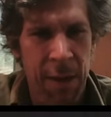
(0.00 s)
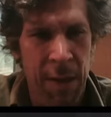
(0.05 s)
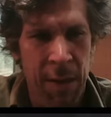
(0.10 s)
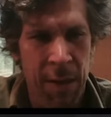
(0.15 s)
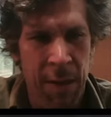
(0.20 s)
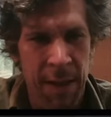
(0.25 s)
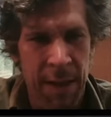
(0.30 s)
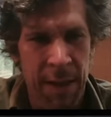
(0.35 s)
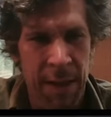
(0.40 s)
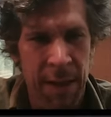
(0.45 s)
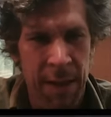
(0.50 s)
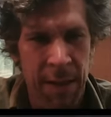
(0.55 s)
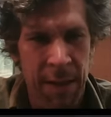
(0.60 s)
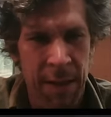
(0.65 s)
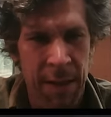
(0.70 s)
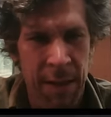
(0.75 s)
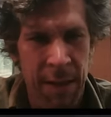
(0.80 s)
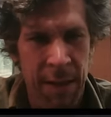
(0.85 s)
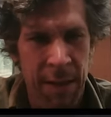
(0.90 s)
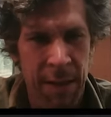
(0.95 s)
you know, they
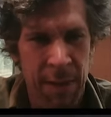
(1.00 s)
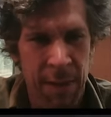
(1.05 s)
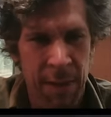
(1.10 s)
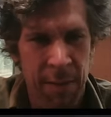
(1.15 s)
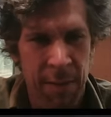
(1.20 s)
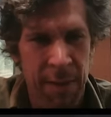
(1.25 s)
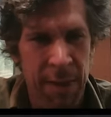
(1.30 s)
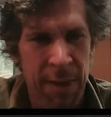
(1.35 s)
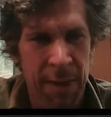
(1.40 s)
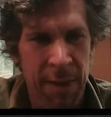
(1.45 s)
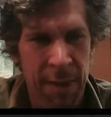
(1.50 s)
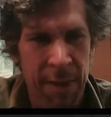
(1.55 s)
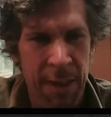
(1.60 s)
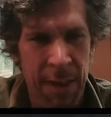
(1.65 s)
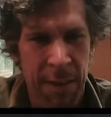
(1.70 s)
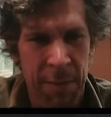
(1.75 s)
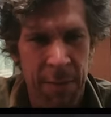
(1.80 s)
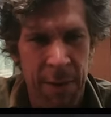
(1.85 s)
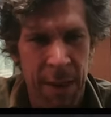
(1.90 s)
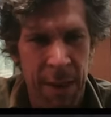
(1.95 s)
the the recent
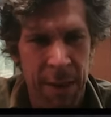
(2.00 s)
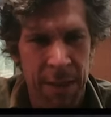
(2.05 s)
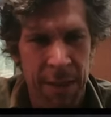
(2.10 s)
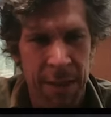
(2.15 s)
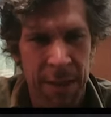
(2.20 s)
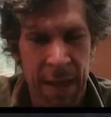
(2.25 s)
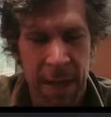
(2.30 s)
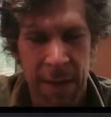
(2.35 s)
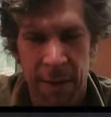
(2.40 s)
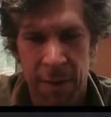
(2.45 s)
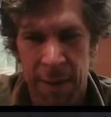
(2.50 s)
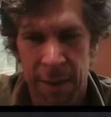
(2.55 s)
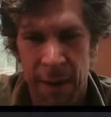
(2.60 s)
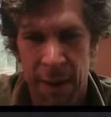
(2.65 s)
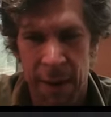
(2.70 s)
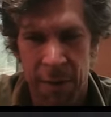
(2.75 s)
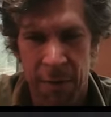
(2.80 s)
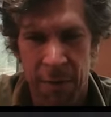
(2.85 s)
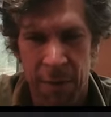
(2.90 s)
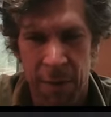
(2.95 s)
team kind of sat on
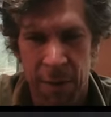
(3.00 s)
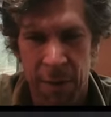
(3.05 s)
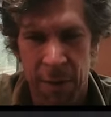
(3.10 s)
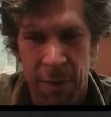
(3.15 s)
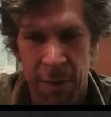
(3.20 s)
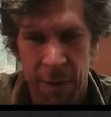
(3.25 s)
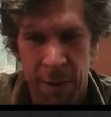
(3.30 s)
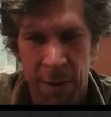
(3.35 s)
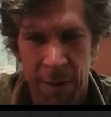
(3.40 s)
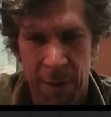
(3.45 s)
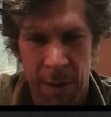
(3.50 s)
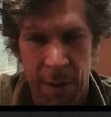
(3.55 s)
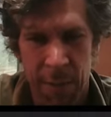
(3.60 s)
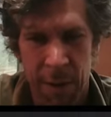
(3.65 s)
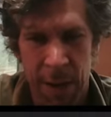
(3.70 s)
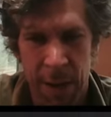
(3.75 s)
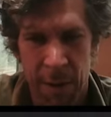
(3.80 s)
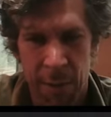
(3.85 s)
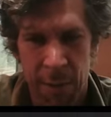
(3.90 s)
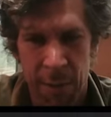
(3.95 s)
that for
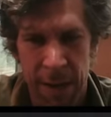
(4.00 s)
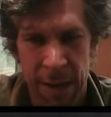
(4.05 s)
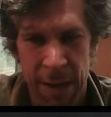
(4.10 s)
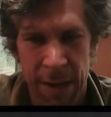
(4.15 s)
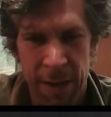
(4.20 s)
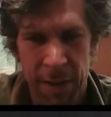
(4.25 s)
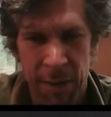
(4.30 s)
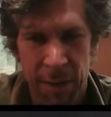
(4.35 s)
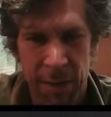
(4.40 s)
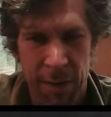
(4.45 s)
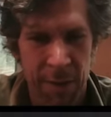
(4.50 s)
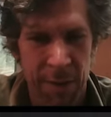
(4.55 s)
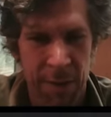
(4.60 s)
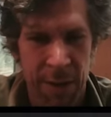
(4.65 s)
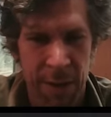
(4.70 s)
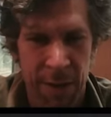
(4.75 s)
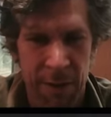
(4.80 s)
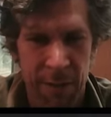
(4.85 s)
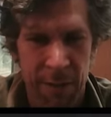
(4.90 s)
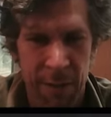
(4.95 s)
about a week through the
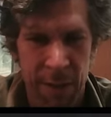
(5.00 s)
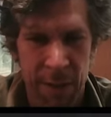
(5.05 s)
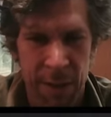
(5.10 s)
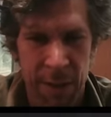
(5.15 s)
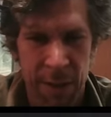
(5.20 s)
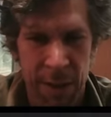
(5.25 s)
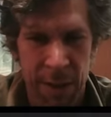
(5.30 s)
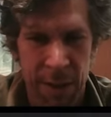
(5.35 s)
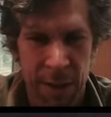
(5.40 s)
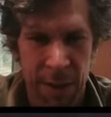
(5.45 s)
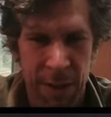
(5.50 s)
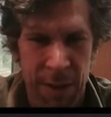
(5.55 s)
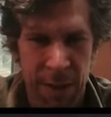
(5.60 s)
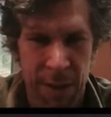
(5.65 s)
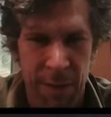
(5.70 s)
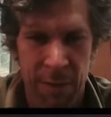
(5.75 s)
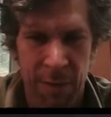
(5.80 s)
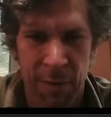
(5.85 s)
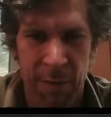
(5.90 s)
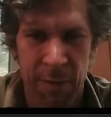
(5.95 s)
inversion and
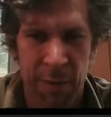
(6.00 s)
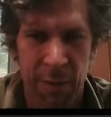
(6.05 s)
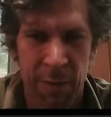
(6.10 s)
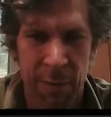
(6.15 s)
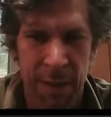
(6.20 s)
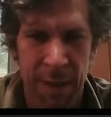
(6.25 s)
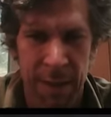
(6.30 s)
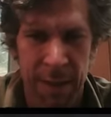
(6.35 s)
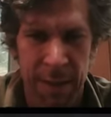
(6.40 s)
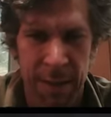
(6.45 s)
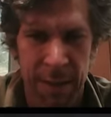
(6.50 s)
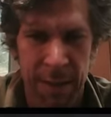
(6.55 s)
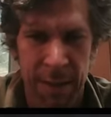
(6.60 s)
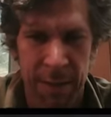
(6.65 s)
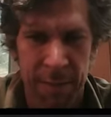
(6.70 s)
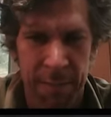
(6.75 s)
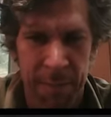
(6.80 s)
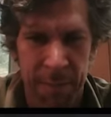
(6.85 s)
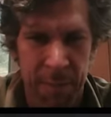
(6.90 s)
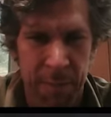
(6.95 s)
then through the winds,
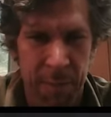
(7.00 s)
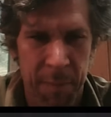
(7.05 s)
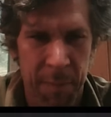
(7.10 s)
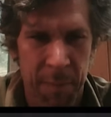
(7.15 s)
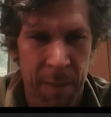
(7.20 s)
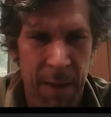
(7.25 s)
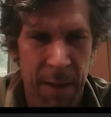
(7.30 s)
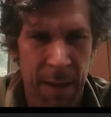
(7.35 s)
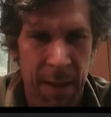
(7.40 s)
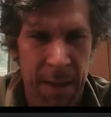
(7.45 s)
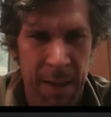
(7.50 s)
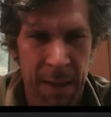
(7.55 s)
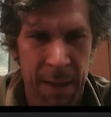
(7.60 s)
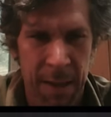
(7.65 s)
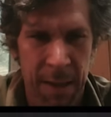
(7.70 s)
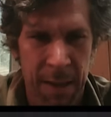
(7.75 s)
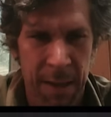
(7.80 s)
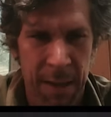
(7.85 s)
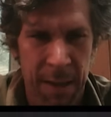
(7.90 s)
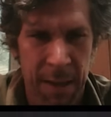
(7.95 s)
and
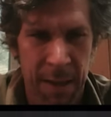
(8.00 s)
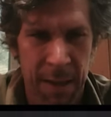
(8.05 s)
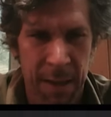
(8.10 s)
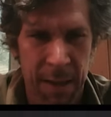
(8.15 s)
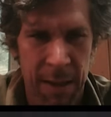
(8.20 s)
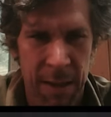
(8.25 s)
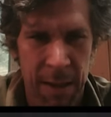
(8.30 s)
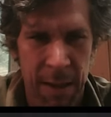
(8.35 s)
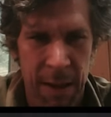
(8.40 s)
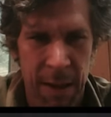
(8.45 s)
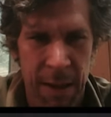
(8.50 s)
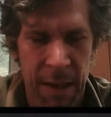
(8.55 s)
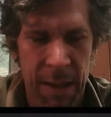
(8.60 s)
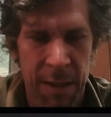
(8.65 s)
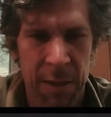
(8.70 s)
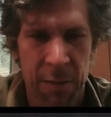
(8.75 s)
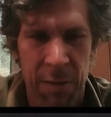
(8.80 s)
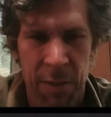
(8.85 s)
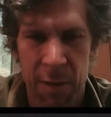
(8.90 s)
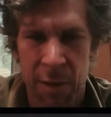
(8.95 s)
then I guess it
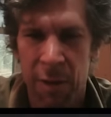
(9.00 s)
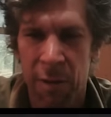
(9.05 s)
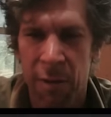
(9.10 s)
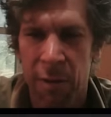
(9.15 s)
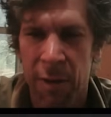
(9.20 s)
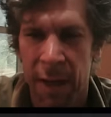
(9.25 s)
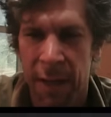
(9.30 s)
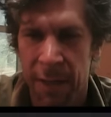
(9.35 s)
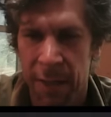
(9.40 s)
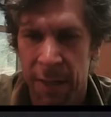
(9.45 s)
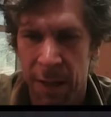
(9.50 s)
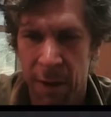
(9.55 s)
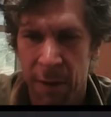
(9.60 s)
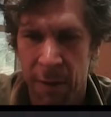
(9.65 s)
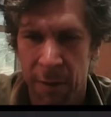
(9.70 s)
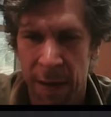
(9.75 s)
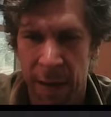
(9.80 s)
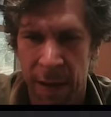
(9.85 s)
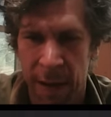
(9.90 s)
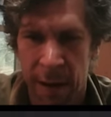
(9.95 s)
was two days ago
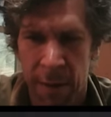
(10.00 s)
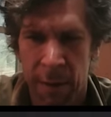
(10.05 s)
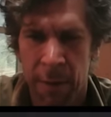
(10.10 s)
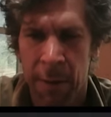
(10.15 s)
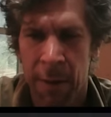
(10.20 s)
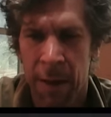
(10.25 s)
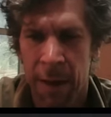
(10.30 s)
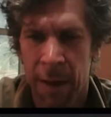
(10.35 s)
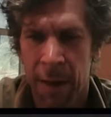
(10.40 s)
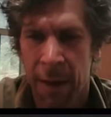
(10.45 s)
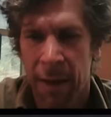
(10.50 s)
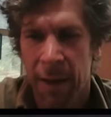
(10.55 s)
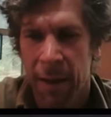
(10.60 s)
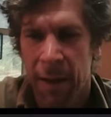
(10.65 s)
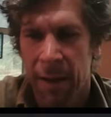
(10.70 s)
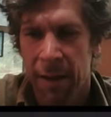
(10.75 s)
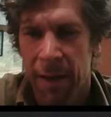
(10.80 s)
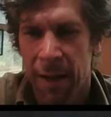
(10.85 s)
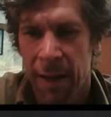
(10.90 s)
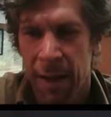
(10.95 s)
now.
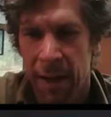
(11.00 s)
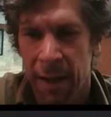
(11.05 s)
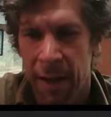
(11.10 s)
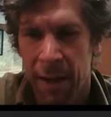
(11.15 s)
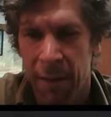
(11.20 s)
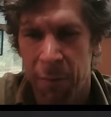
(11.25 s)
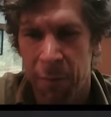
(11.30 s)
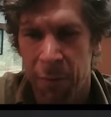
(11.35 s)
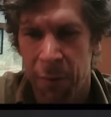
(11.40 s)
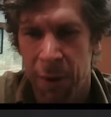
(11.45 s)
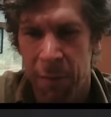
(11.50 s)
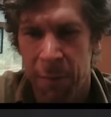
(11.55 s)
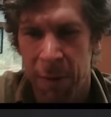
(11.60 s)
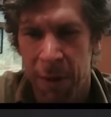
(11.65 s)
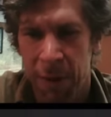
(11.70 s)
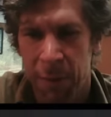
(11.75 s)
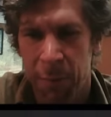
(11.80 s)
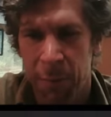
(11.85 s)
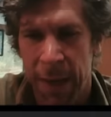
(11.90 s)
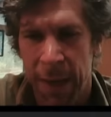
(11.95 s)
They pretty
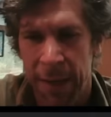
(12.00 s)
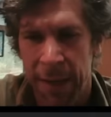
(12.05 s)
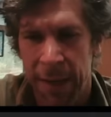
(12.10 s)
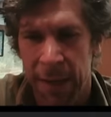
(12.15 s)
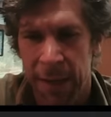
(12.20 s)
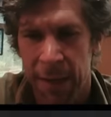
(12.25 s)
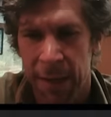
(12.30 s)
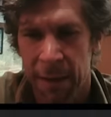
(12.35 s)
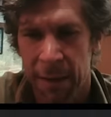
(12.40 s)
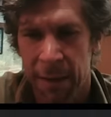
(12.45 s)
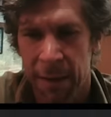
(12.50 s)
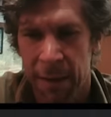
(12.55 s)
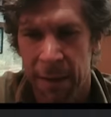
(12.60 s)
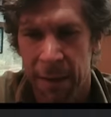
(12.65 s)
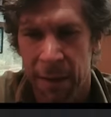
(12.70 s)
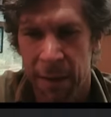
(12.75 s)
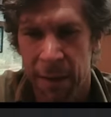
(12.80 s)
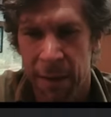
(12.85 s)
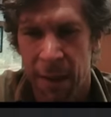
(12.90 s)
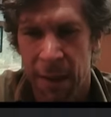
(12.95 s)
much painted
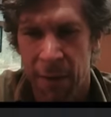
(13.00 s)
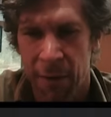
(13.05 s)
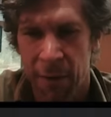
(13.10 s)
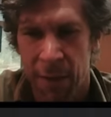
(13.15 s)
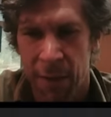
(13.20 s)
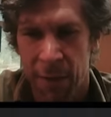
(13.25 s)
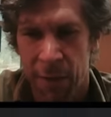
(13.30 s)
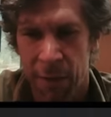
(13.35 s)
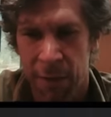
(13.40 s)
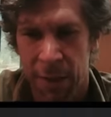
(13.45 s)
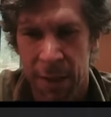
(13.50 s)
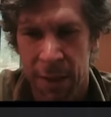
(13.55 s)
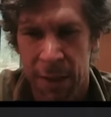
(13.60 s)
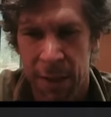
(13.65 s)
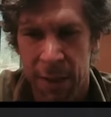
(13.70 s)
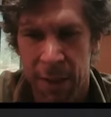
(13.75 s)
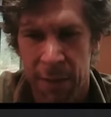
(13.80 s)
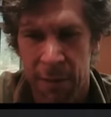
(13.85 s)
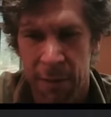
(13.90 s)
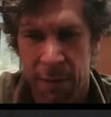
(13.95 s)
a lot of those
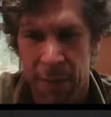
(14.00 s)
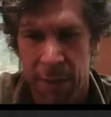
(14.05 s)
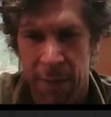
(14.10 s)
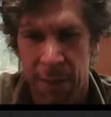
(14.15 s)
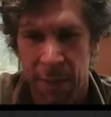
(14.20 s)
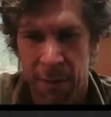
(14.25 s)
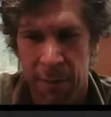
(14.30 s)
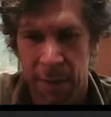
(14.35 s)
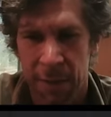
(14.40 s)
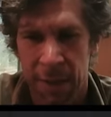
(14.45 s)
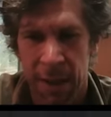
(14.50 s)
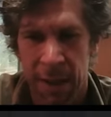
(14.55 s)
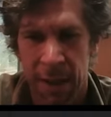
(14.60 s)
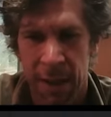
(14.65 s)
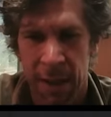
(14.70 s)
ridges with with the